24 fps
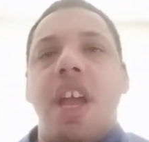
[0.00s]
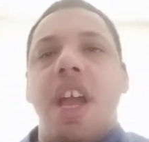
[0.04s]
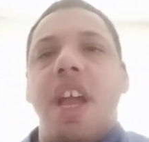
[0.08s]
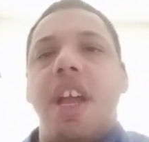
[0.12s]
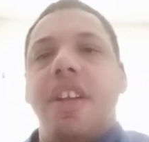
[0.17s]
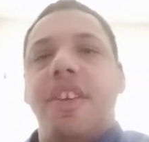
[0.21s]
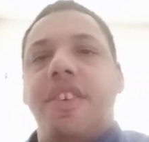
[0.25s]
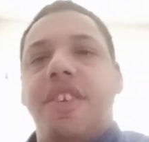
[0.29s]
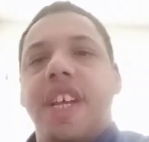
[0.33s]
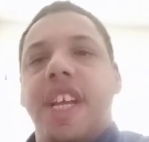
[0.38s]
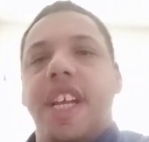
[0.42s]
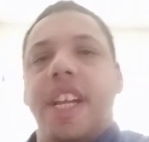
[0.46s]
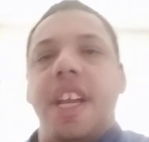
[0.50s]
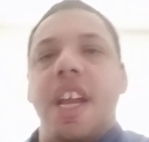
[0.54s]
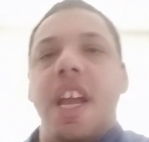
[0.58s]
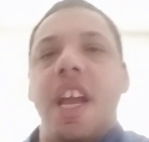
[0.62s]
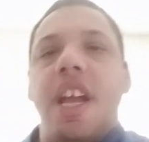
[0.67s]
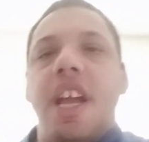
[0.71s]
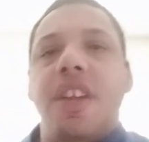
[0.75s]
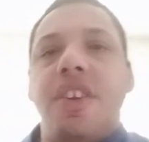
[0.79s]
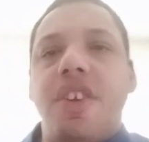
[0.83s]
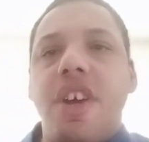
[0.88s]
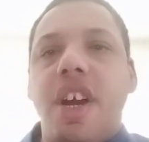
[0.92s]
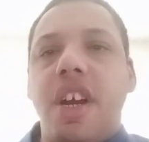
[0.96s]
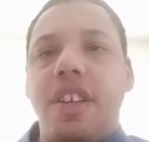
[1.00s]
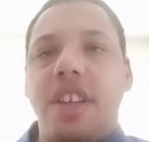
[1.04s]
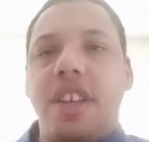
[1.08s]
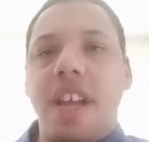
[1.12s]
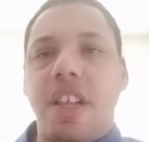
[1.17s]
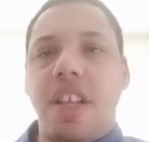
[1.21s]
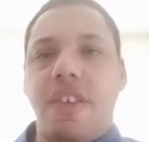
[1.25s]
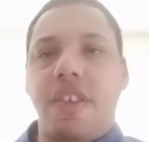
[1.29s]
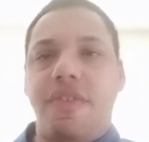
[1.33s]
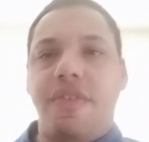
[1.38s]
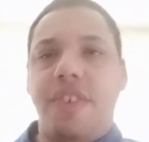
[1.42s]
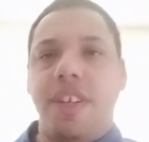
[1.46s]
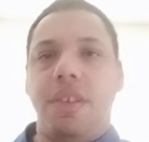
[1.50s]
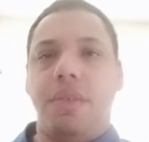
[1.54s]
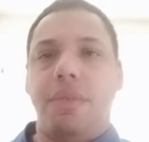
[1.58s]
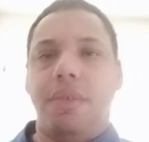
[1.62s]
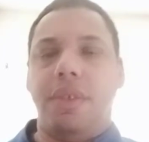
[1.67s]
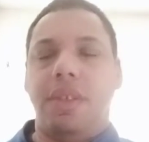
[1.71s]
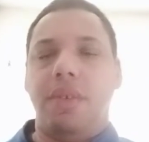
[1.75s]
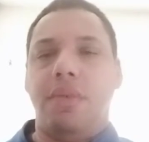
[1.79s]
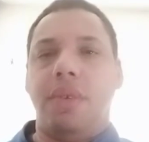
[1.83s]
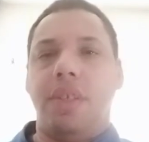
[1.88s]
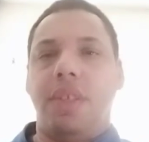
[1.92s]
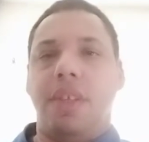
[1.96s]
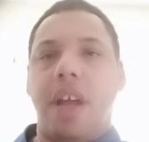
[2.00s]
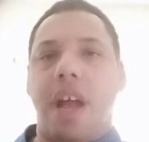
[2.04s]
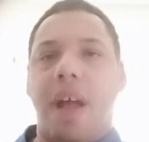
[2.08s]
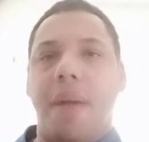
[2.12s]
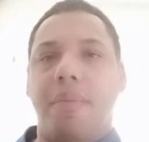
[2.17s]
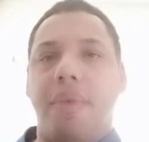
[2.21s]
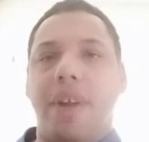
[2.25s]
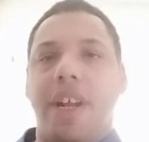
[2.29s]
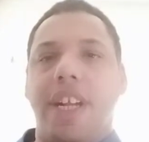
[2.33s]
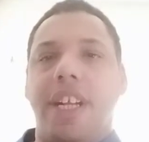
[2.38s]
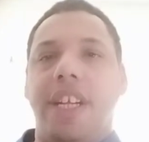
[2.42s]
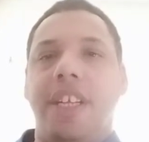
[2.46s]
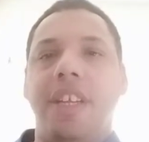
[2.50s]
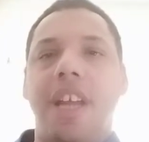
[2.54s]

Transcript: and dink and dunk down the field with Tom Brady.